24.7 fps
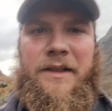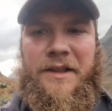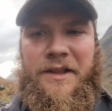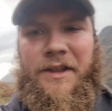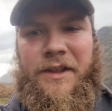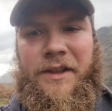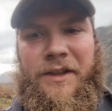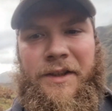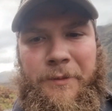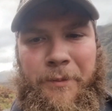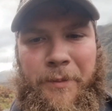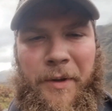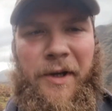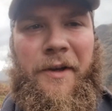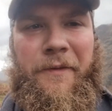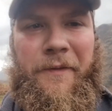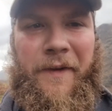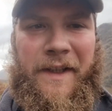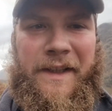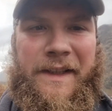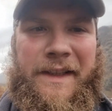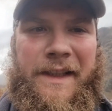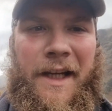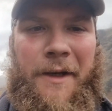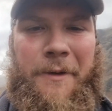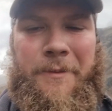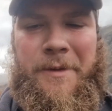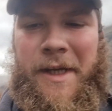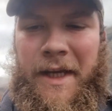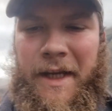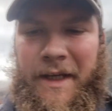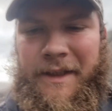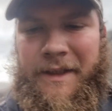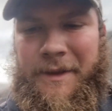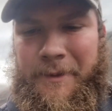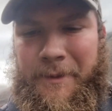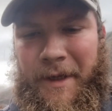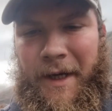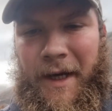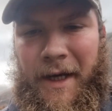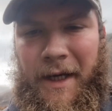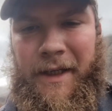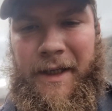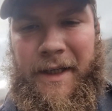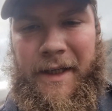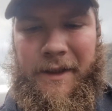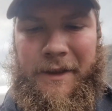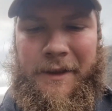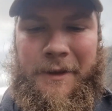just the perfect time of year to be
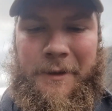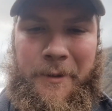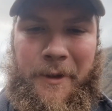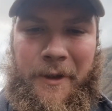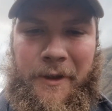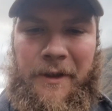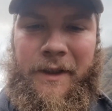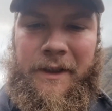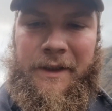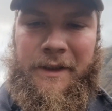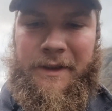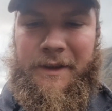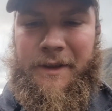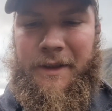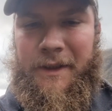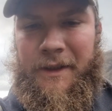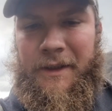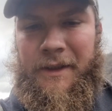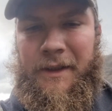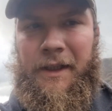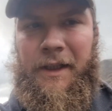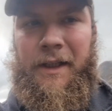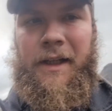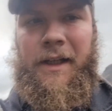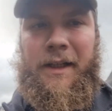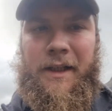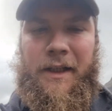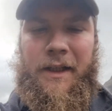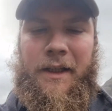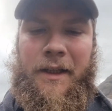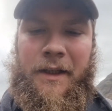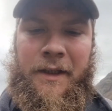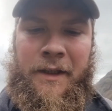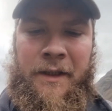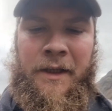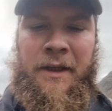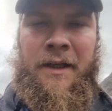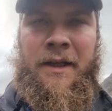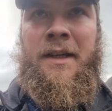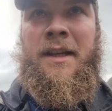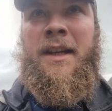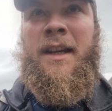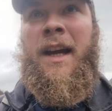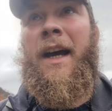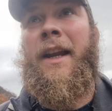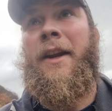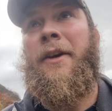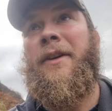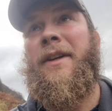hiking, to be honest. Like,
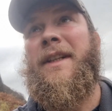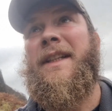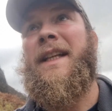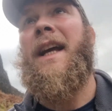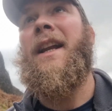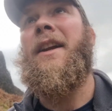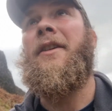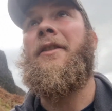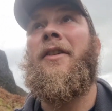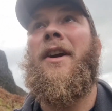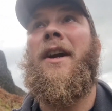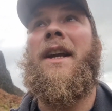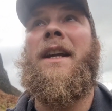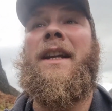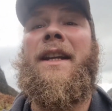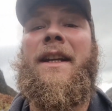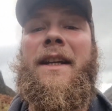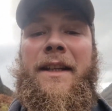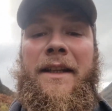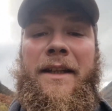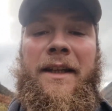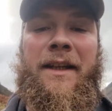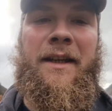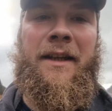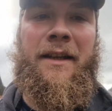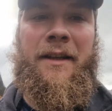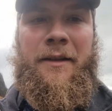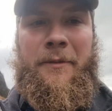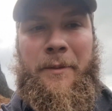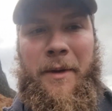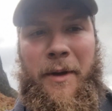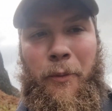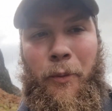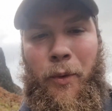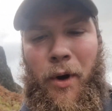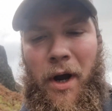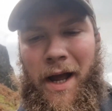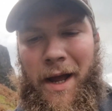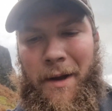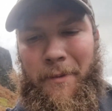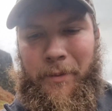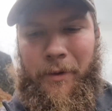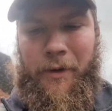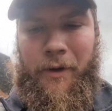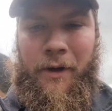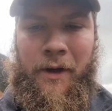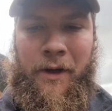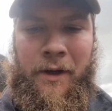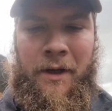I know it's kind of raining and a bit wet,
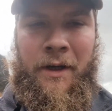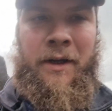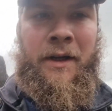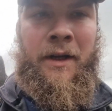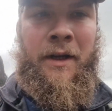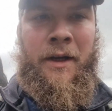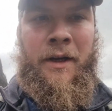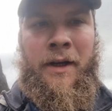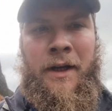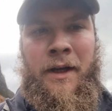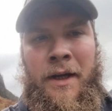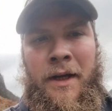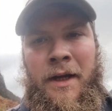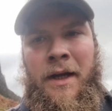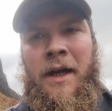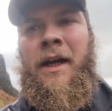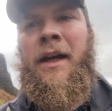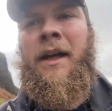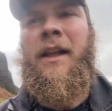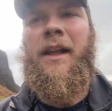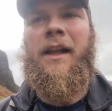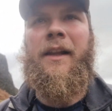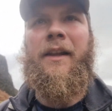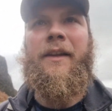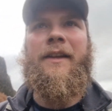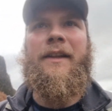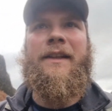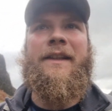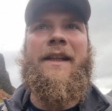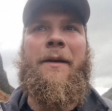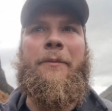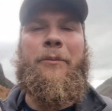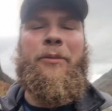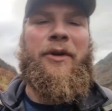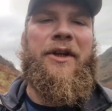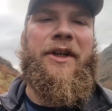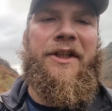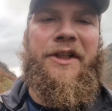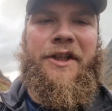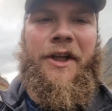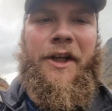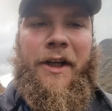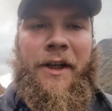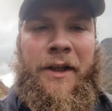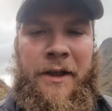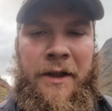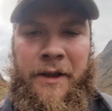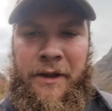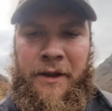but like the
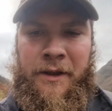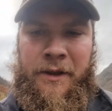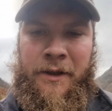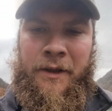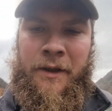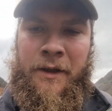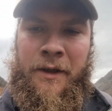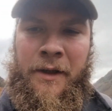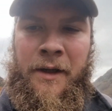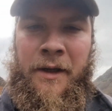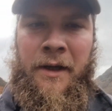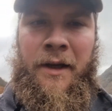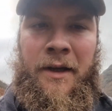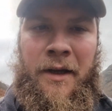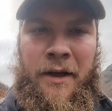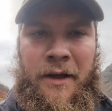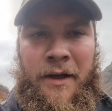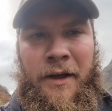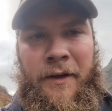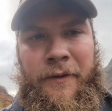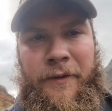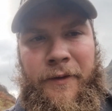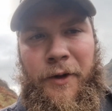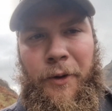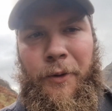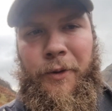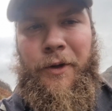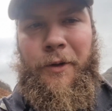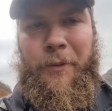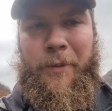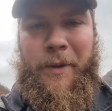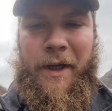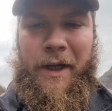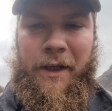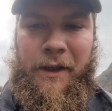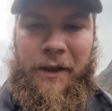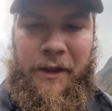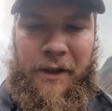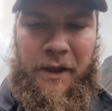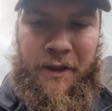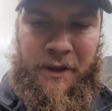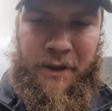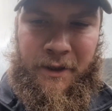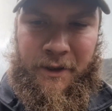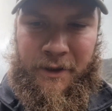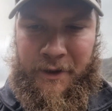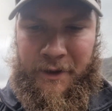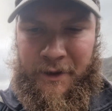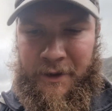temperature going uphill
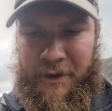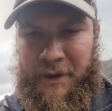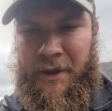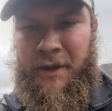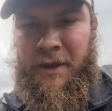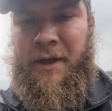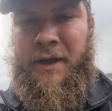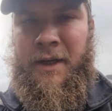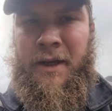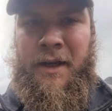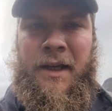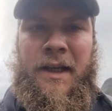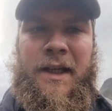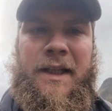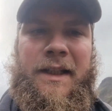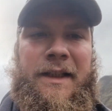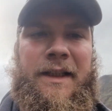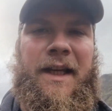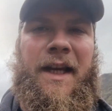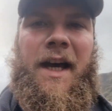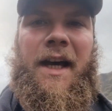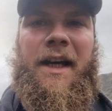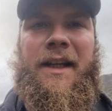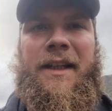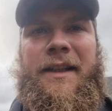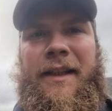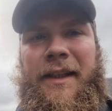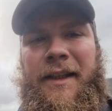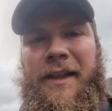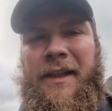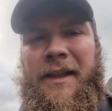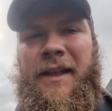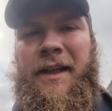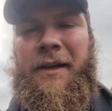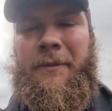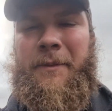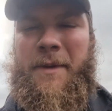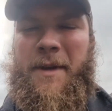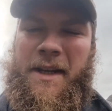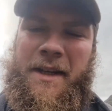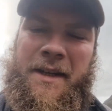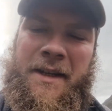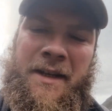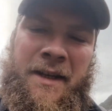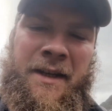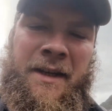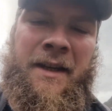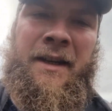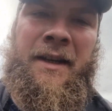is nice. I mean,
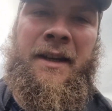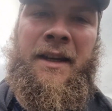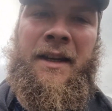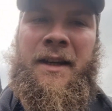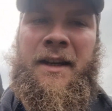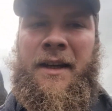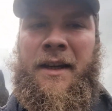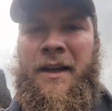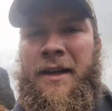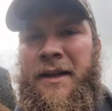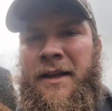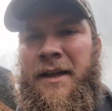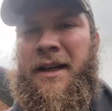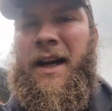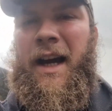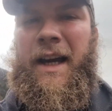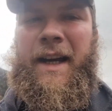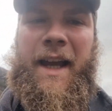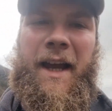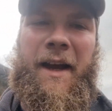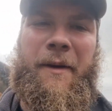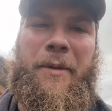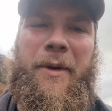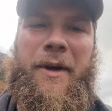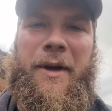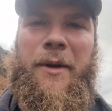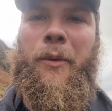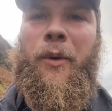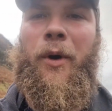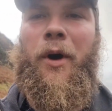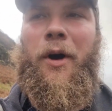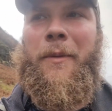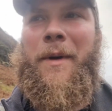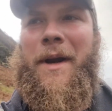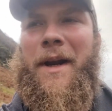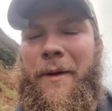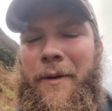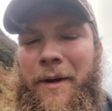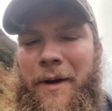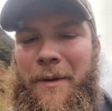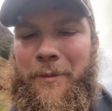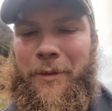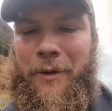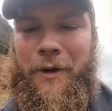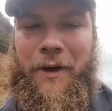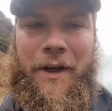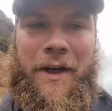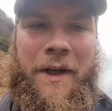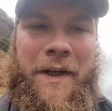I get pretty warm anyway,
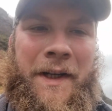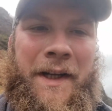but